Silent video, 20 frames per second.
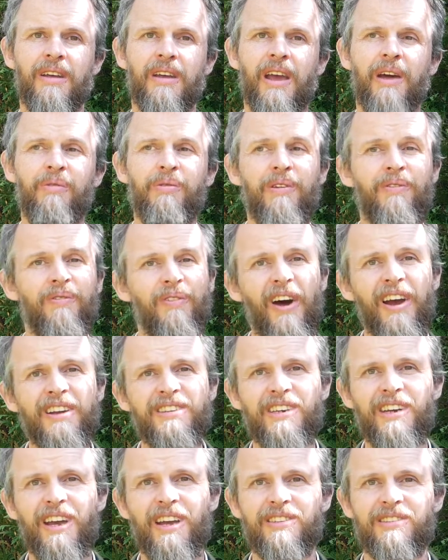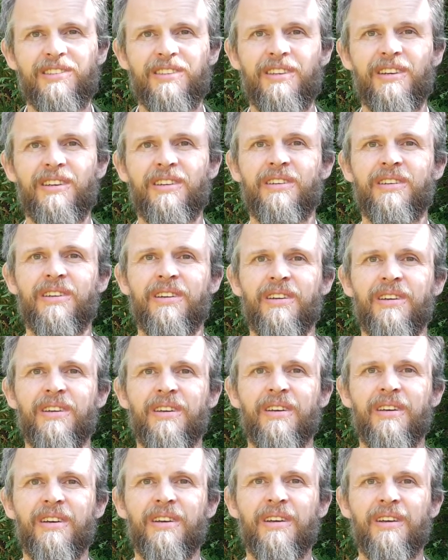If we fight against it,
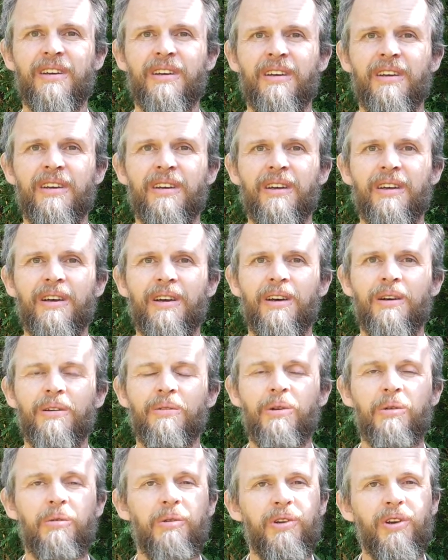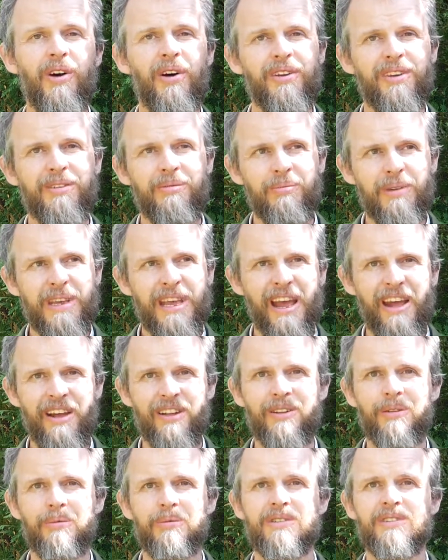we will not be
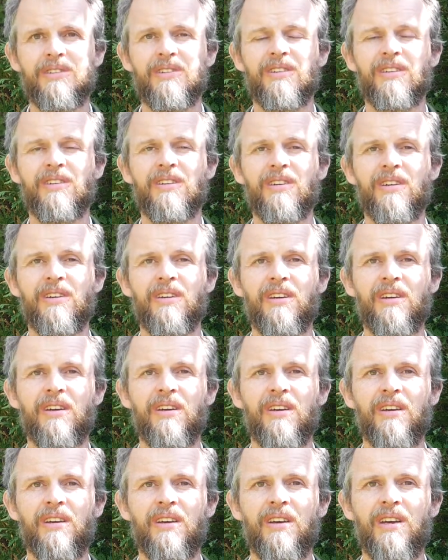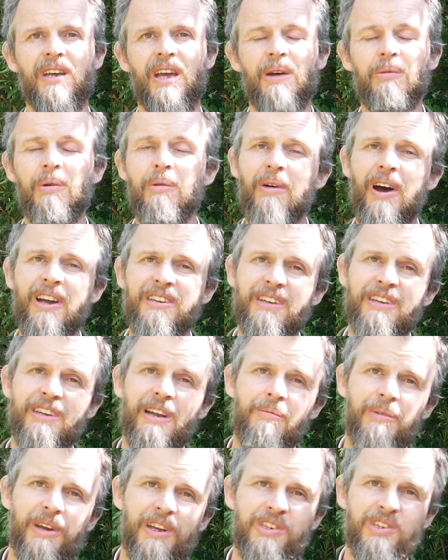helped. and we might end
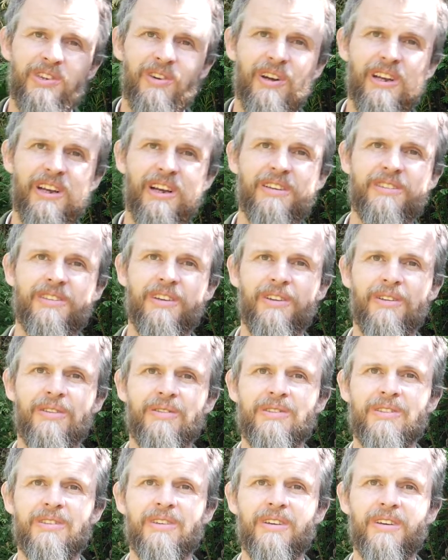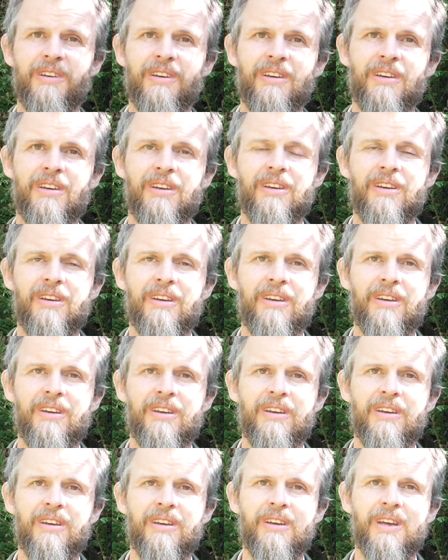up injuring ourselves.
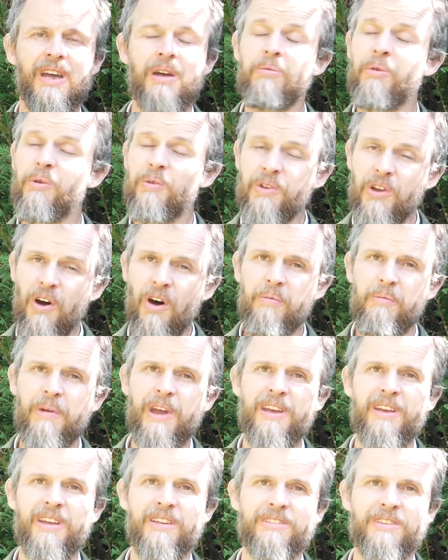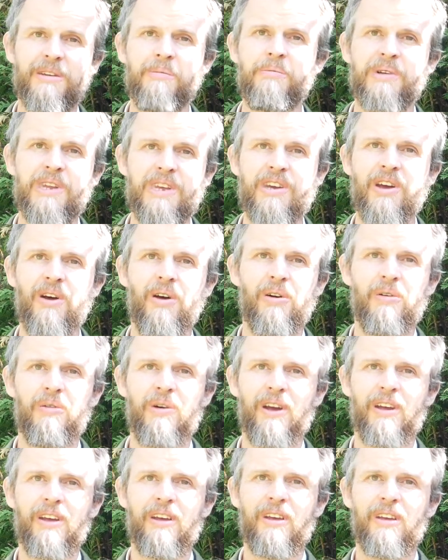It will not make it simply go
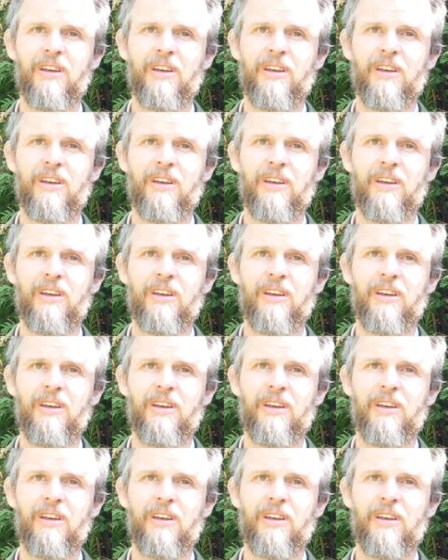away.